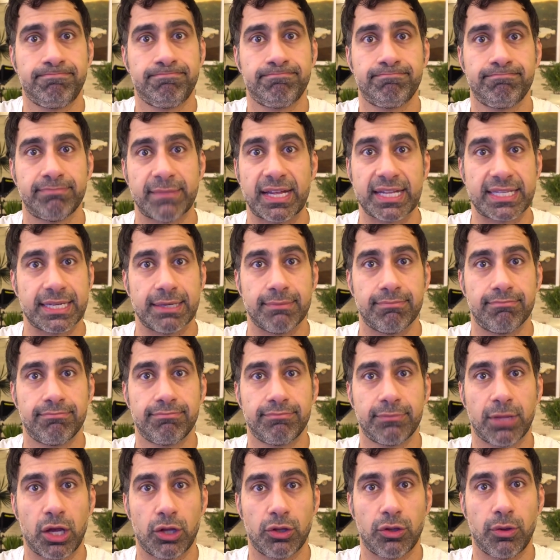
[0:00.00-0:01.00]
That's it.
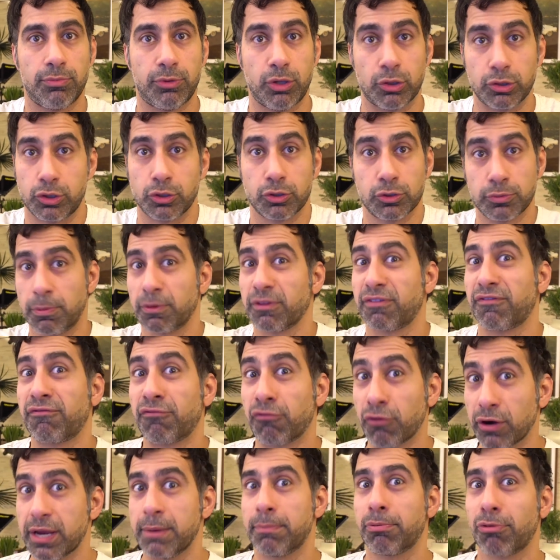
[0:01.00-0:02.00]
Those are both
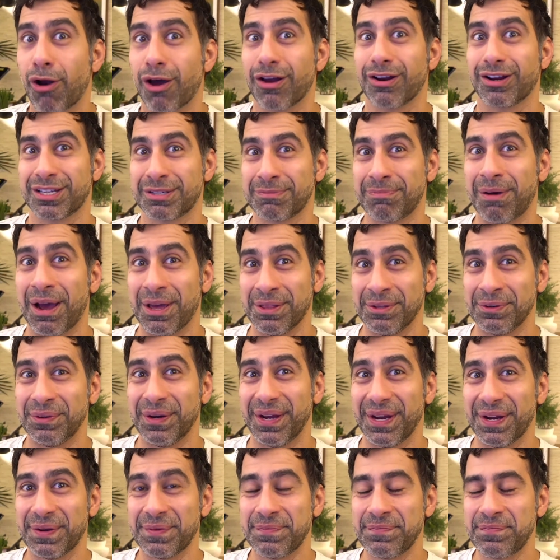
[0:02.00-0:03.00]
free products, by the
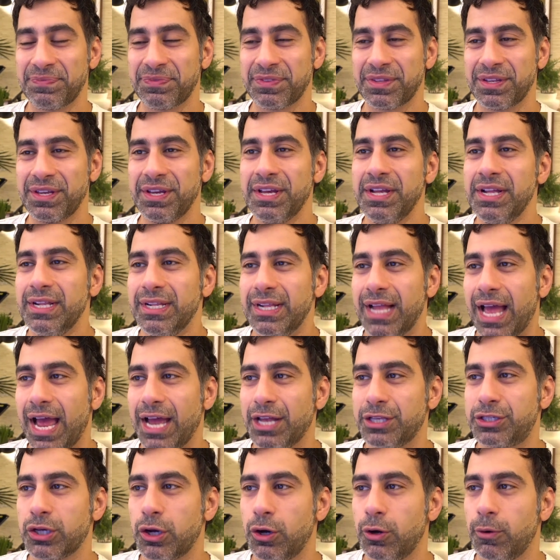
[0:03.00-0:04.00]
way.
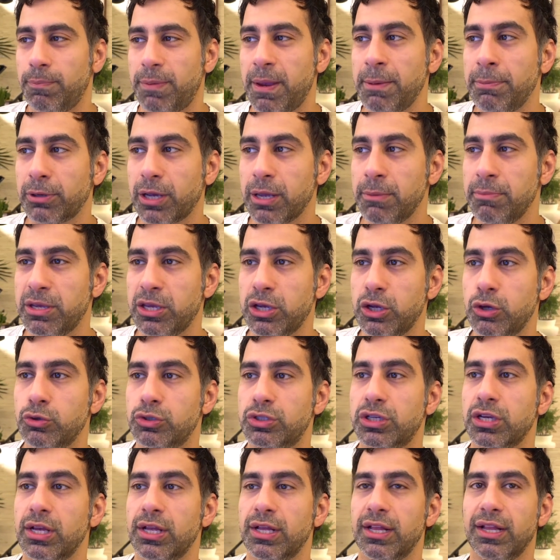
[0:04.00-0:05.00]
And so people can be
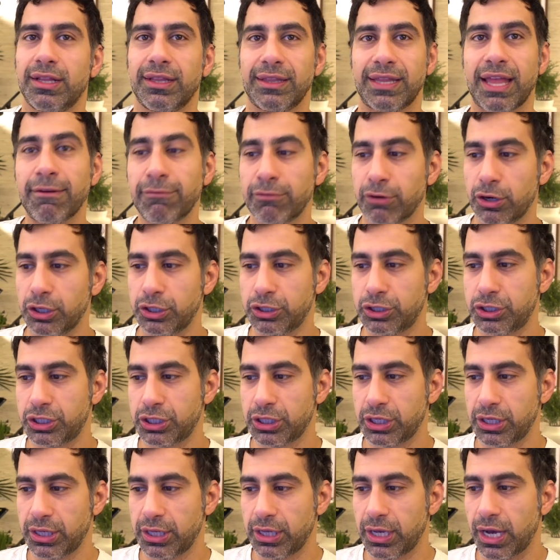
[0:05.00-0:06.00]
leveraged
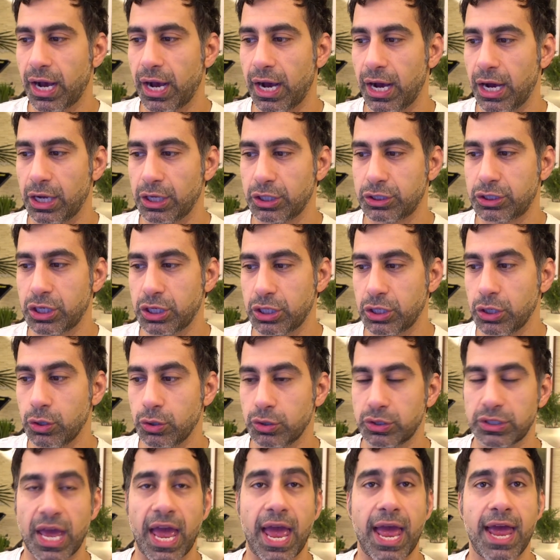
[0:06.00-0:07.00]
to
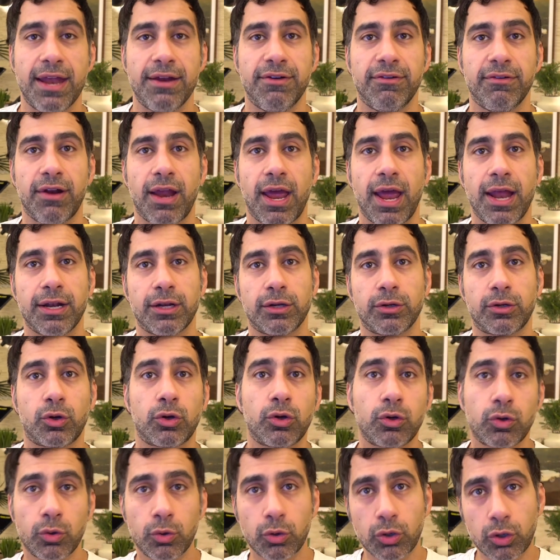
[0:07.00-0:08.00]
use and
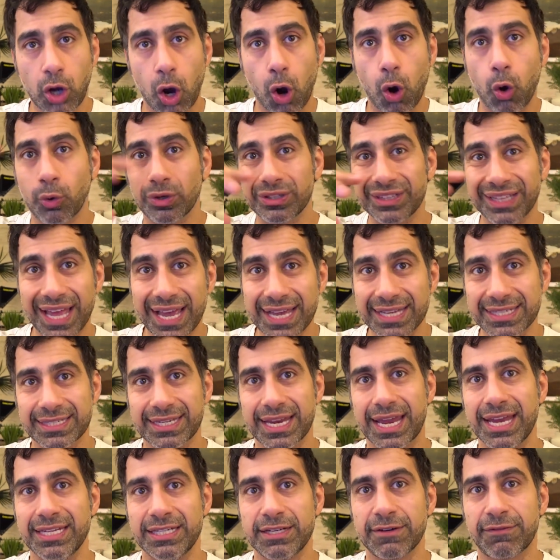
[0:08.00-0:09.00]
coalesced
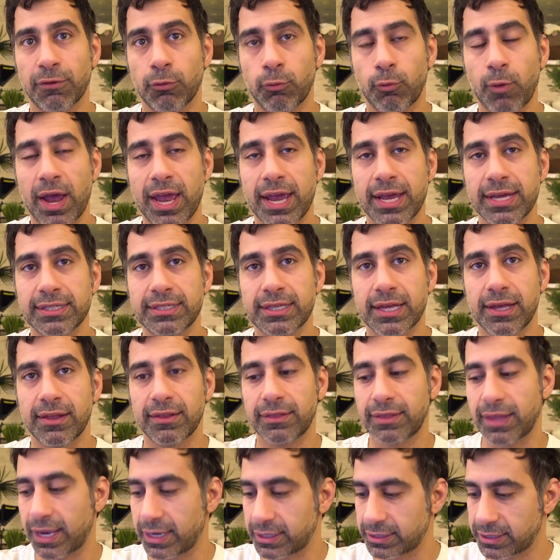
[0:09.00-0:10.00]
in different ways
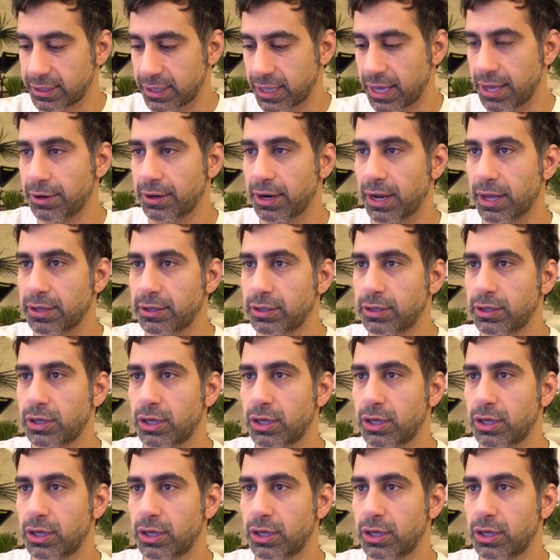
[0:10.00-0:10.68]
thanks to the internet.